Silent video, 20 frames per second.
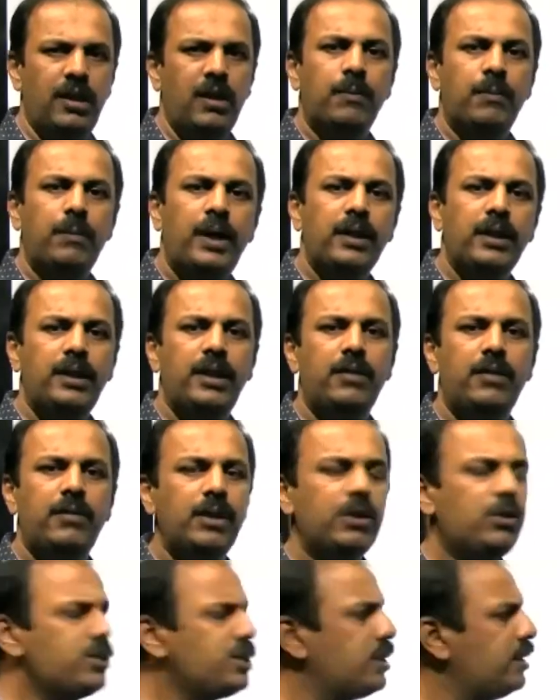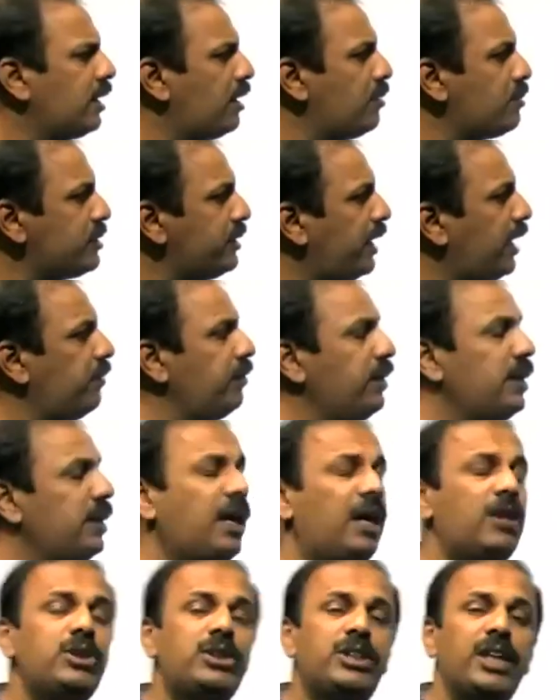But here one question comes, there we
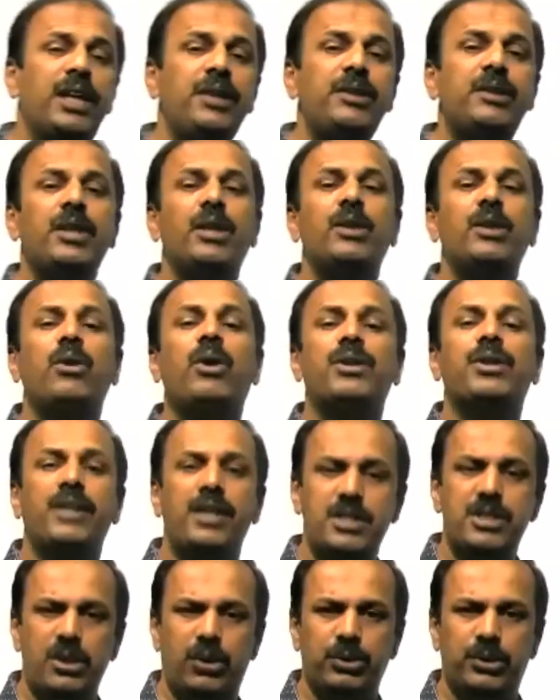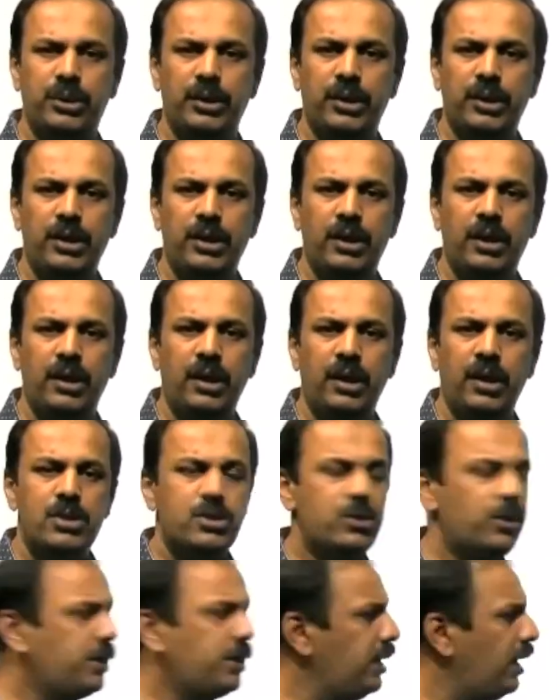have changed the north and south.
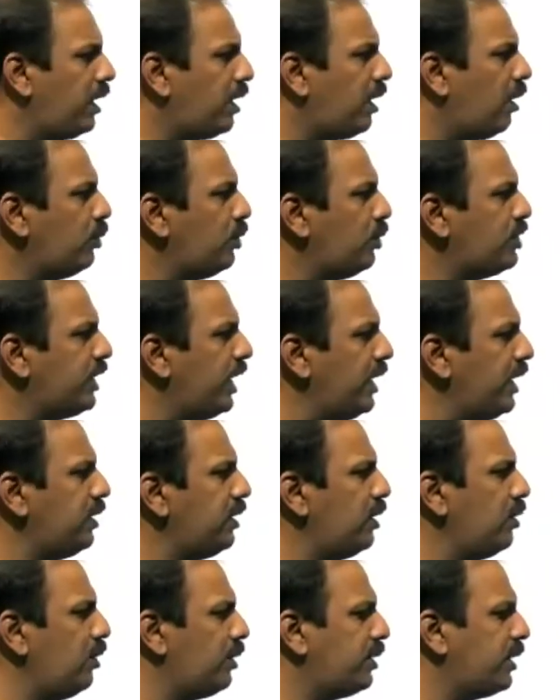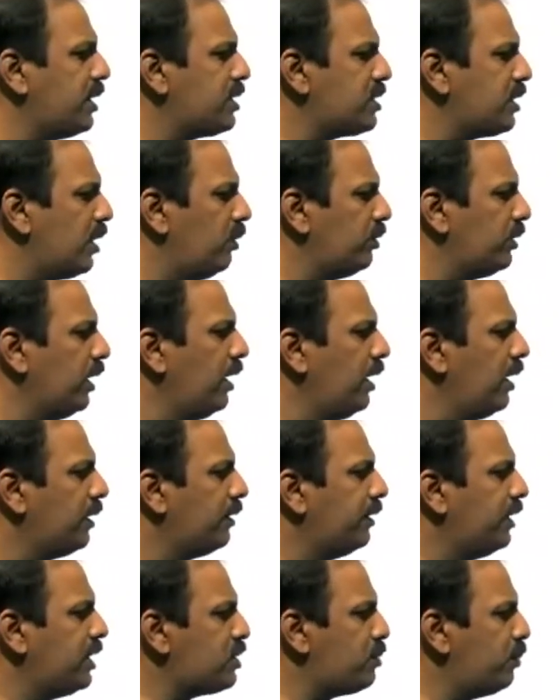So here, how to change the north and south?
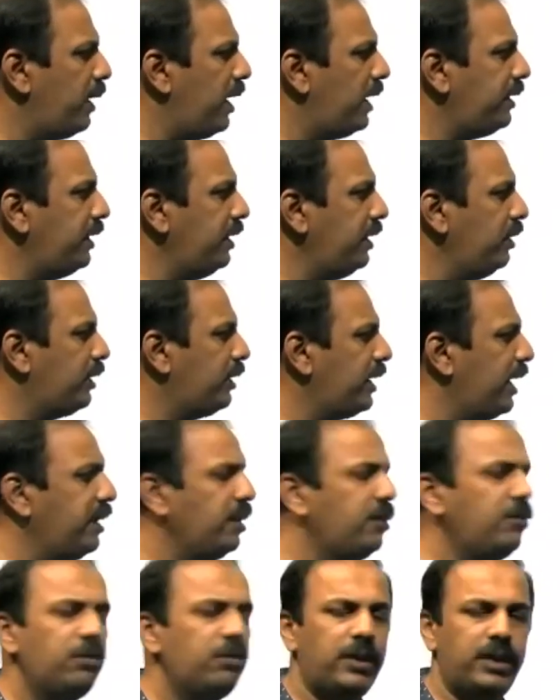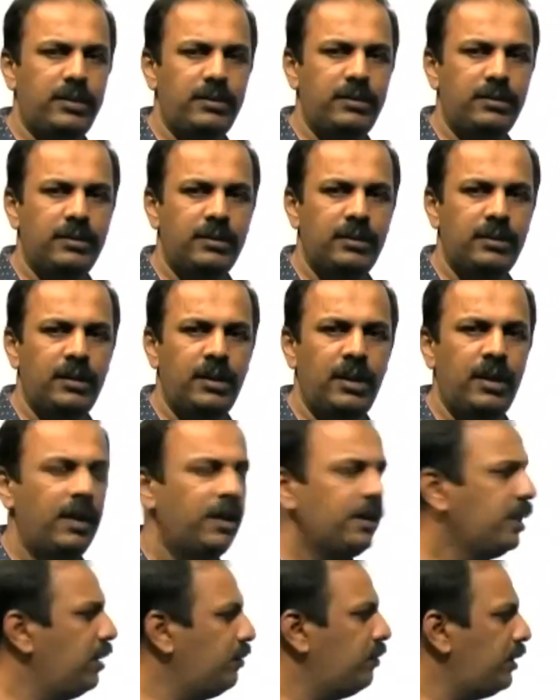This battery you can invert.
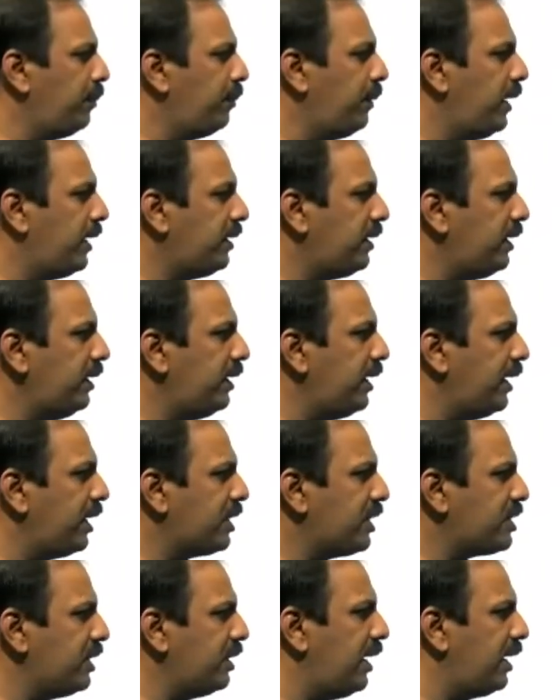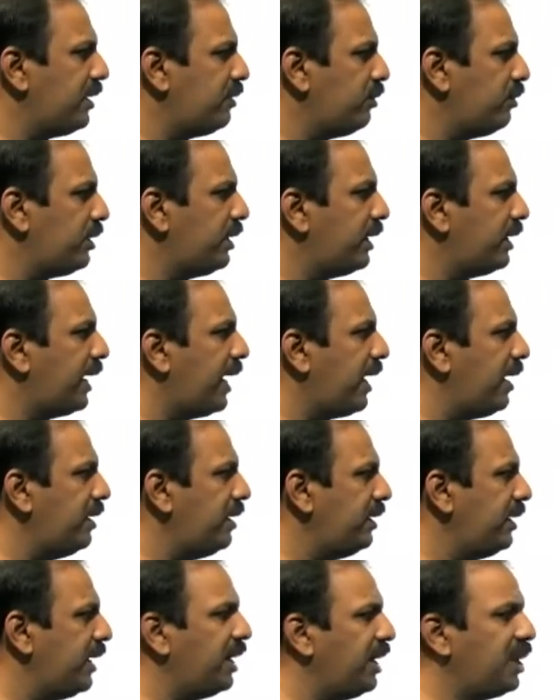If the battery direction or the current
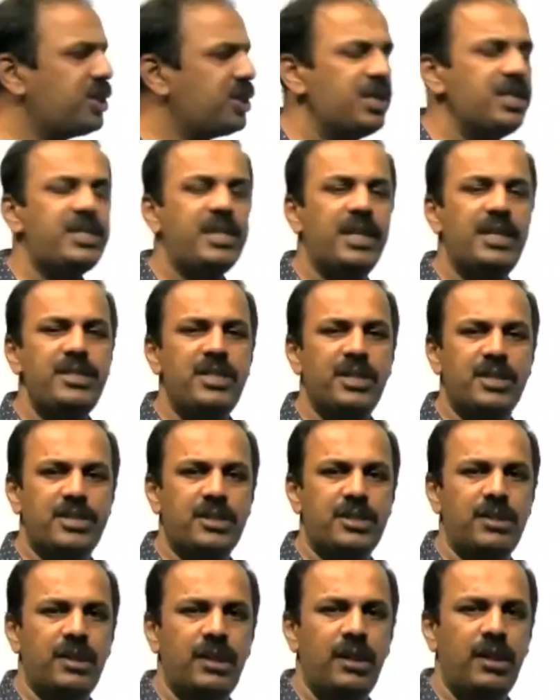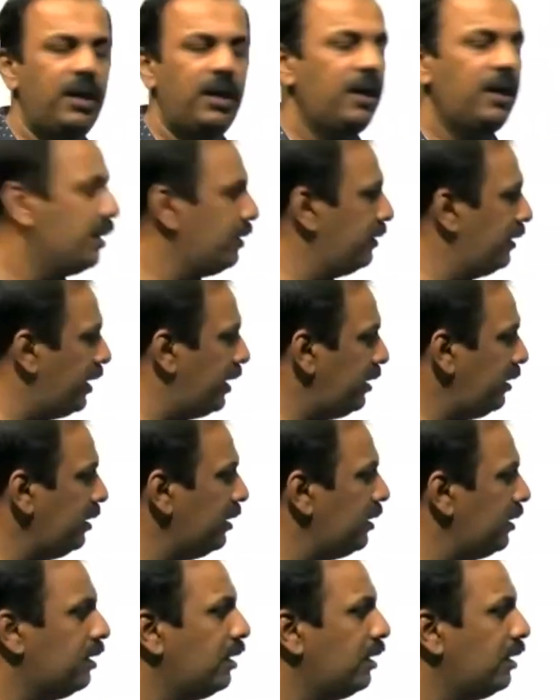direction changes, then